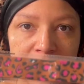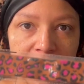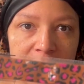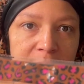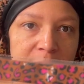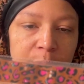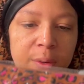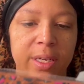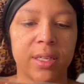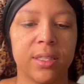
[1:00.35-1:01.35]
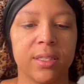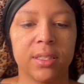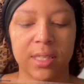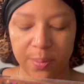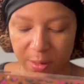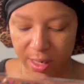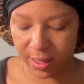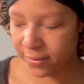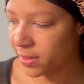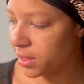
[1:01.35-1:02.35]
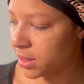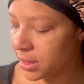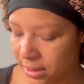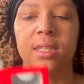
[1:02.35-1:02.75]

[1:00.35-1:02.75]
to tie down your wig this is leopard i love this